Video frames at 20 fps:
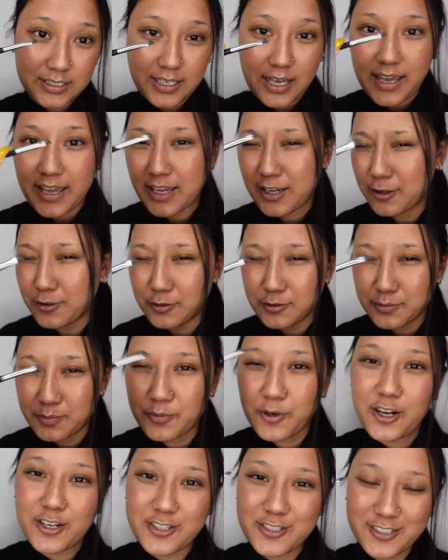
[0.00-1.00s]
angled
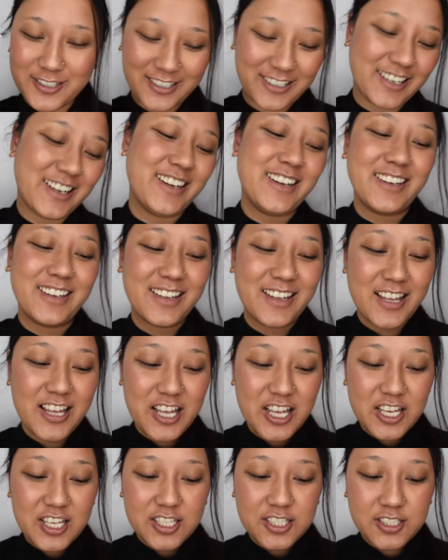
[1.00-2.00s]
brush.
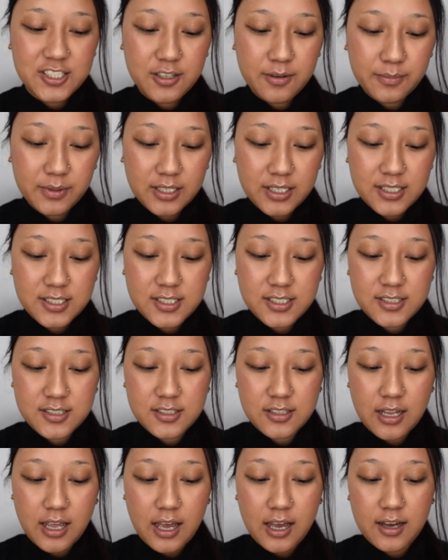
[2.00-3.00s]
So I'm gonna
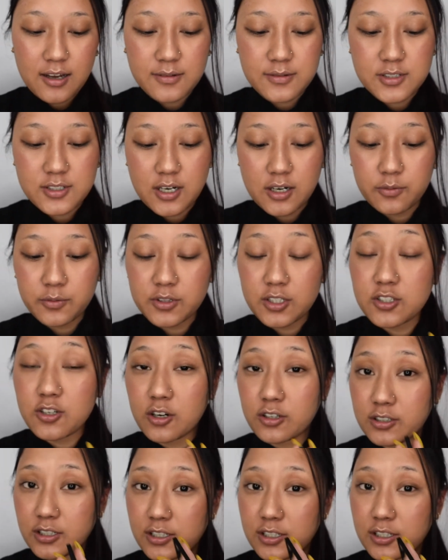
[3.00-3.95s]
start with the darker